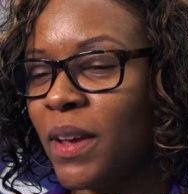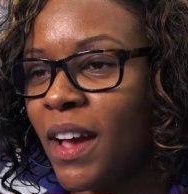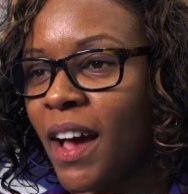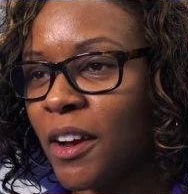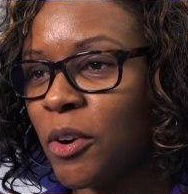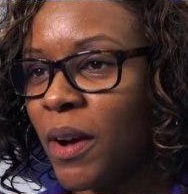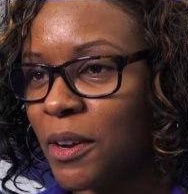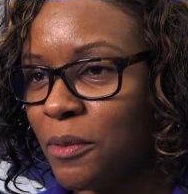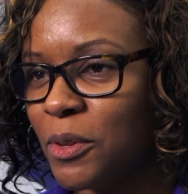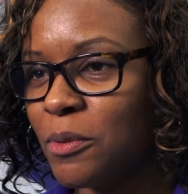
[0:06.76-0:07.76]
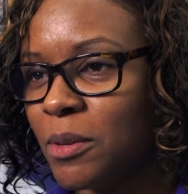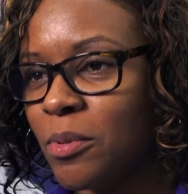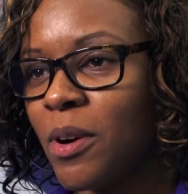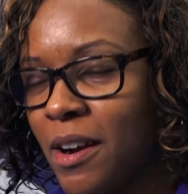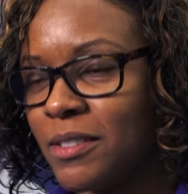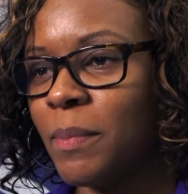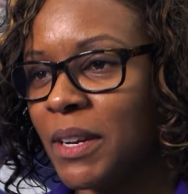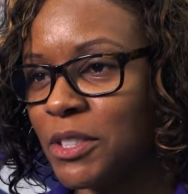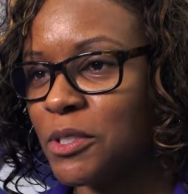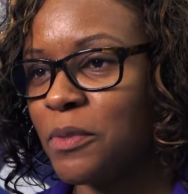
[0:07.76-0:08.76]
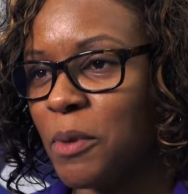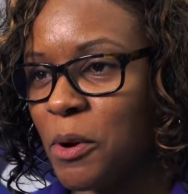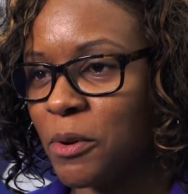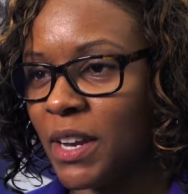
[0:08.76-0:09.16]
We hire quite a few liberal arts majors from Notre